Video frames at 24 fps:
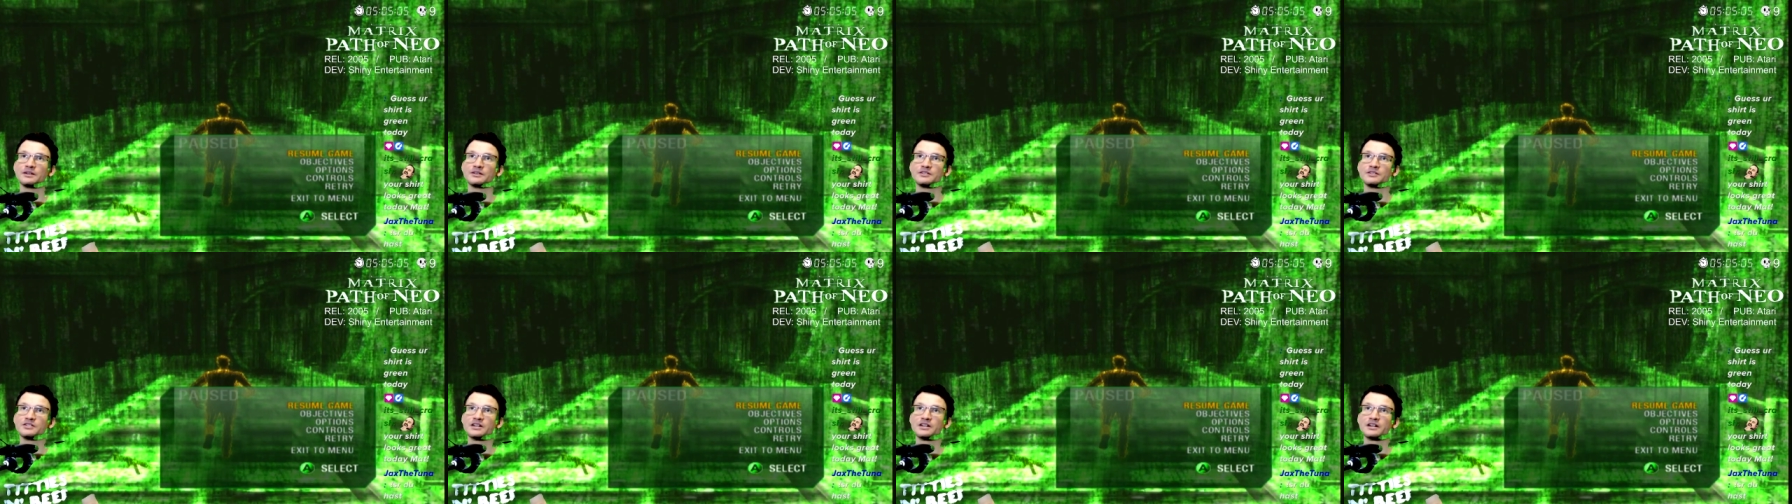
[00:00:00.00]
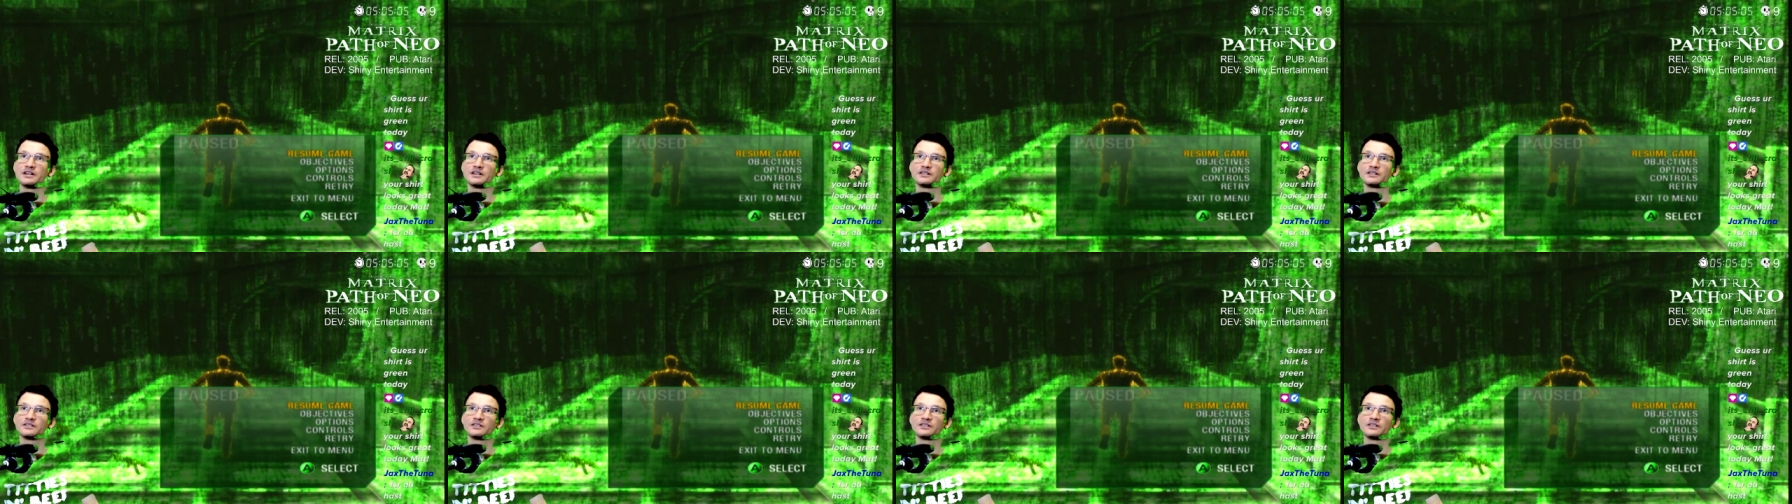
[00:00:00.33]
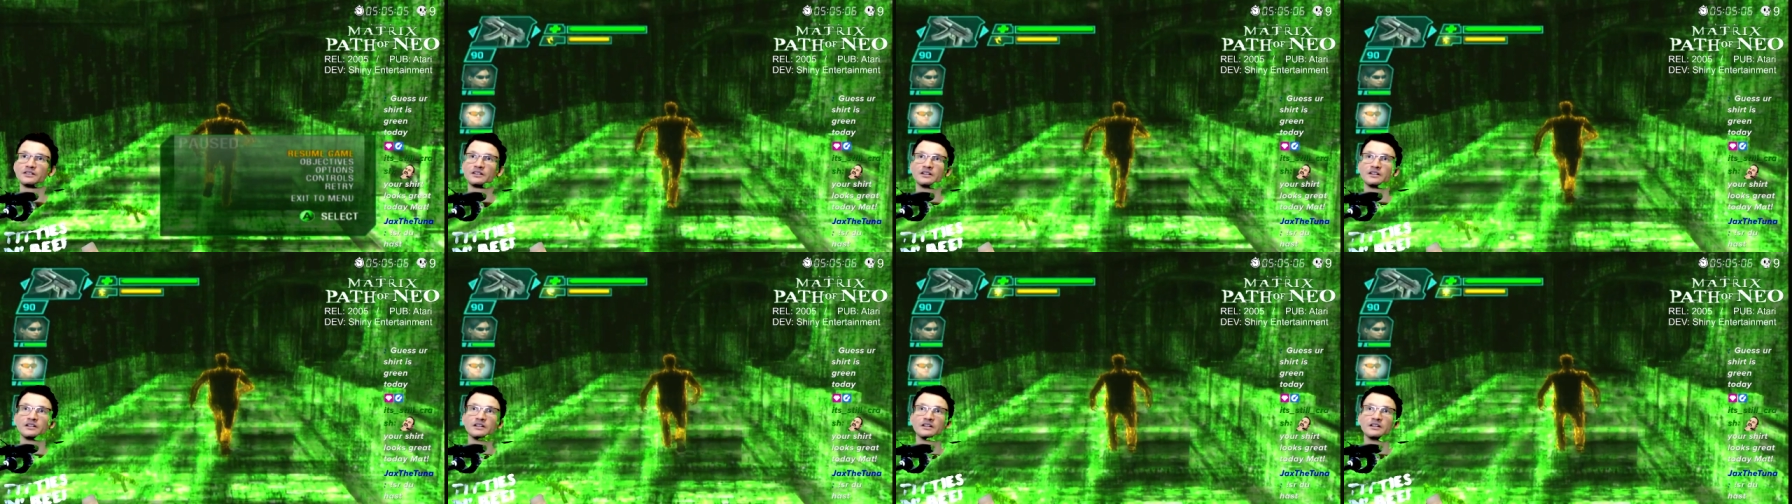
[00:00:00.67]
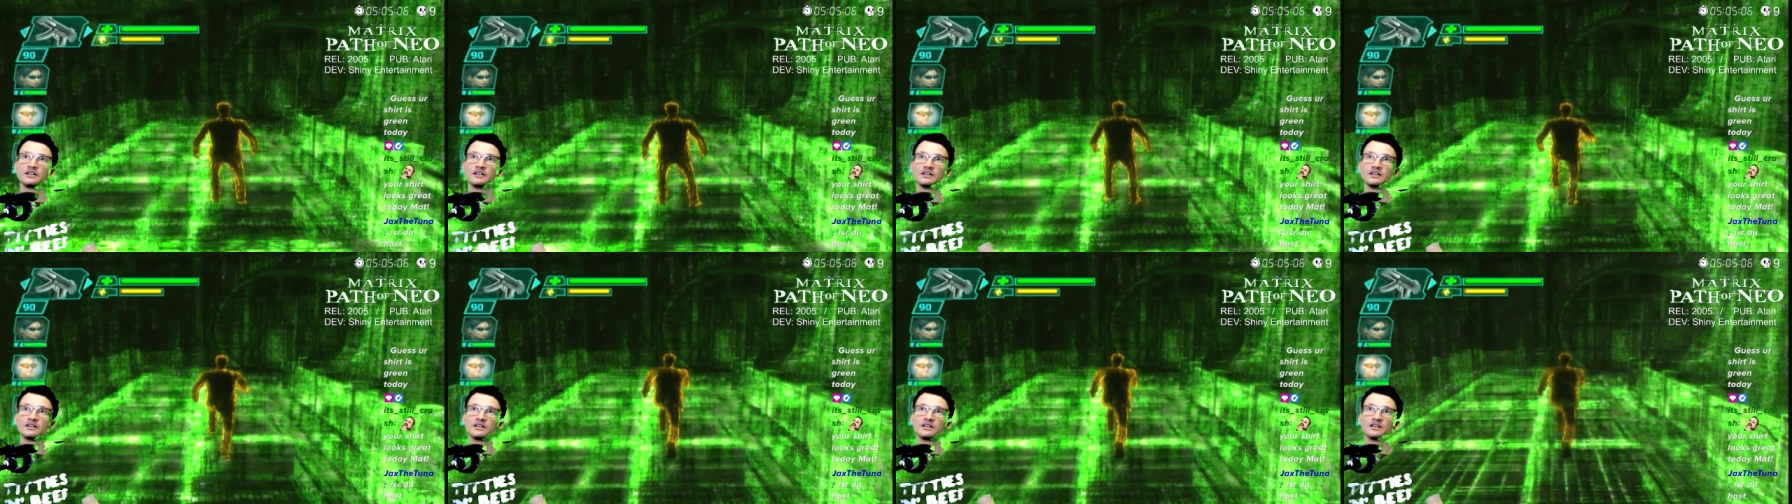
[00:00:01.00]
Jax.
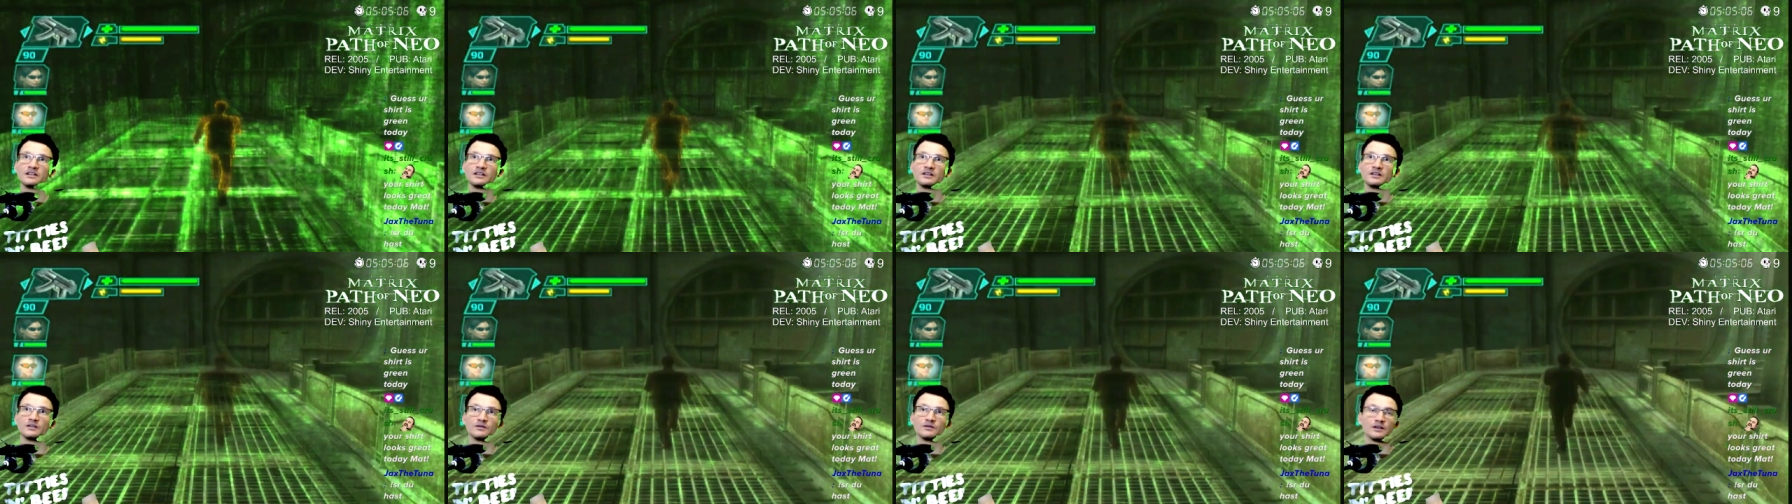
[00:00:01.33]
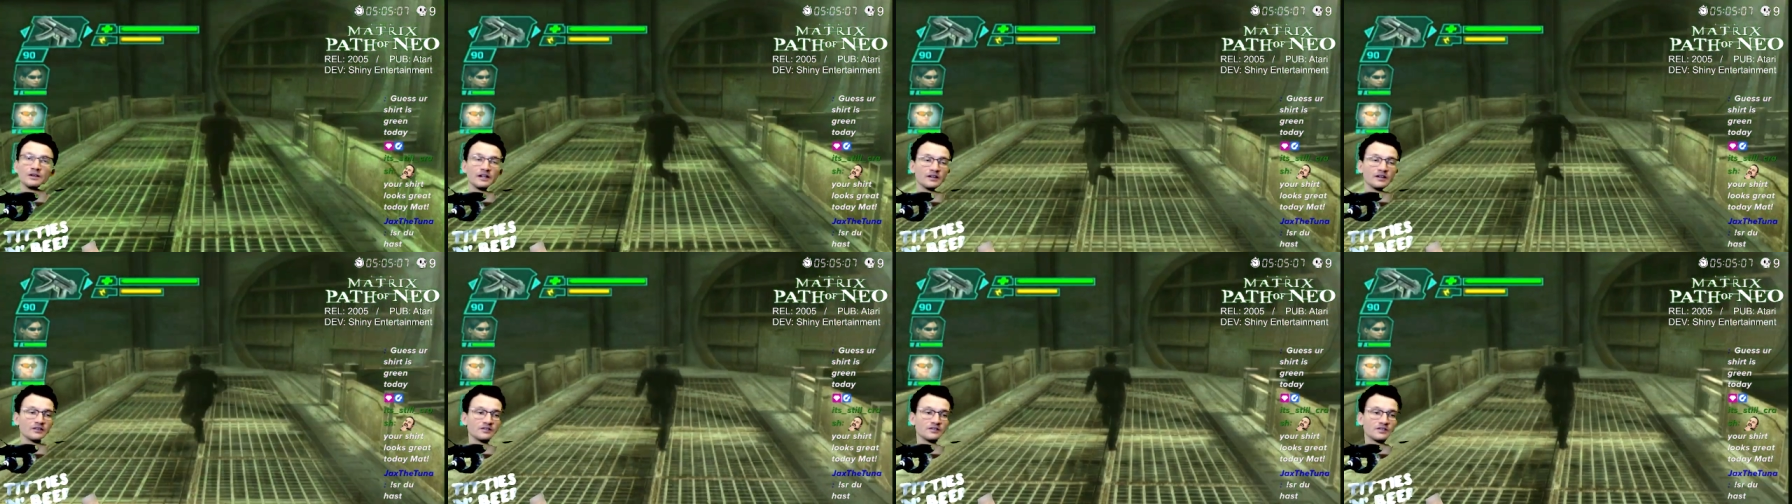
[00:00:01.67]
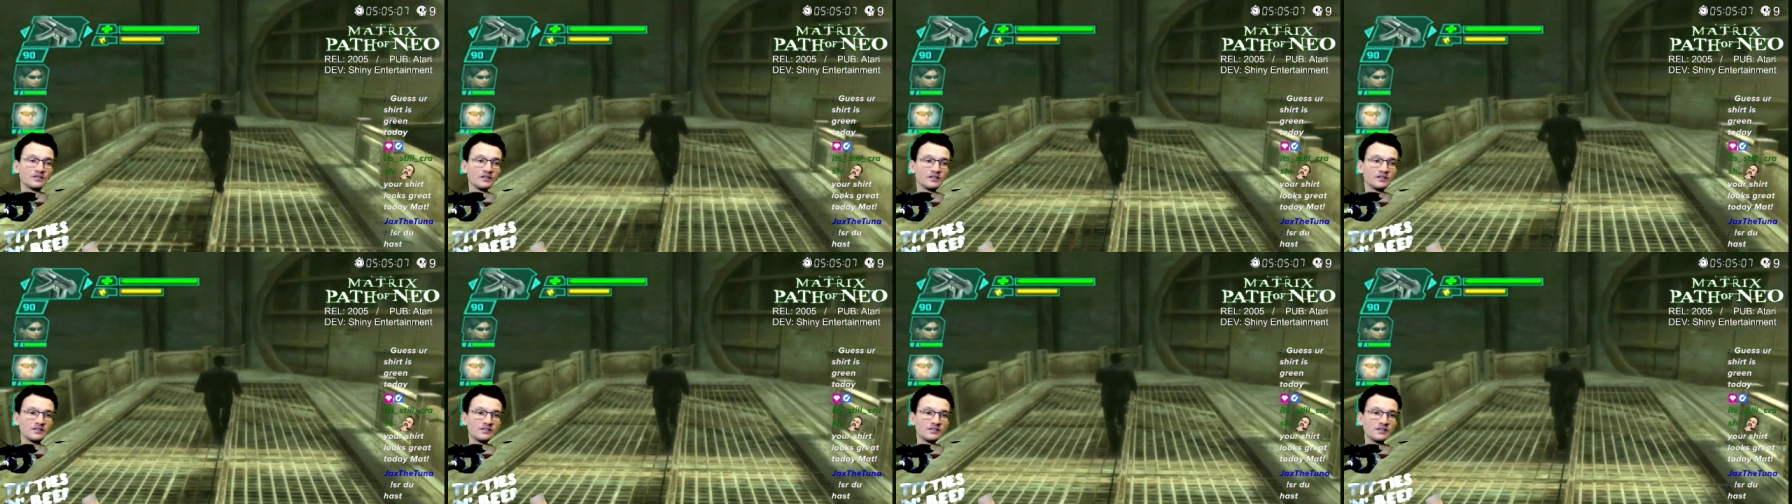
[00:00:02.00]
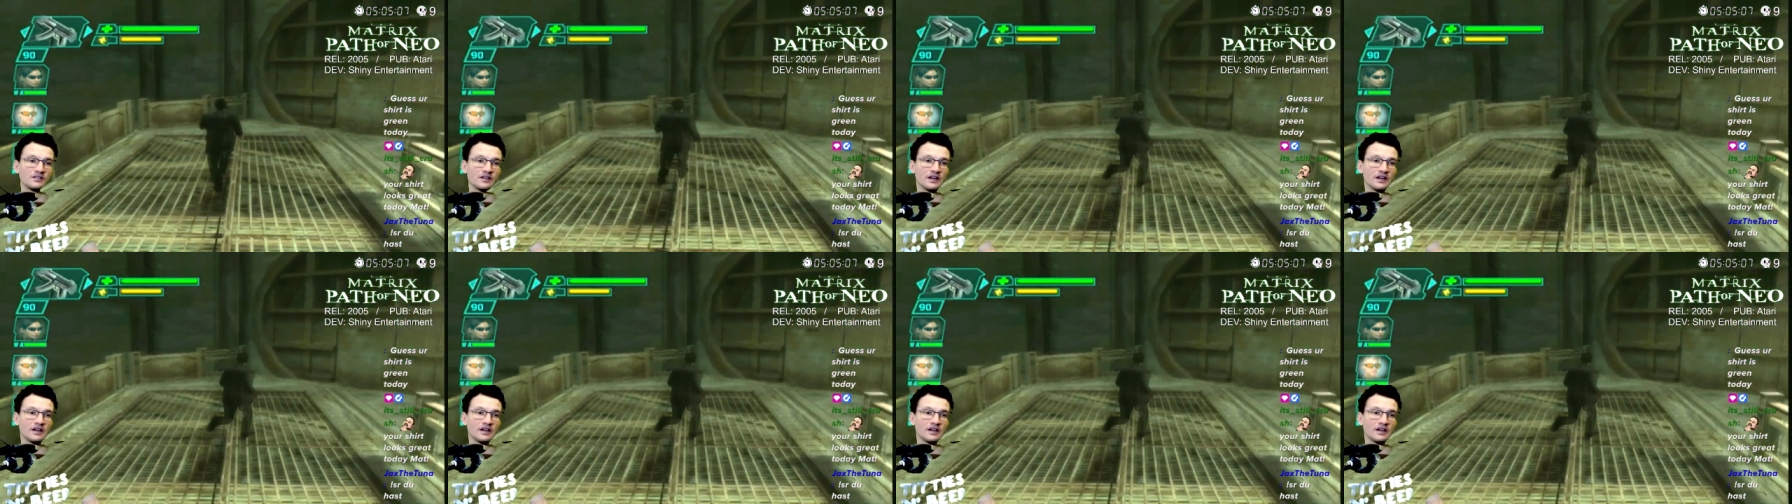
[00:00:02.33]
Right on. It's good to see you.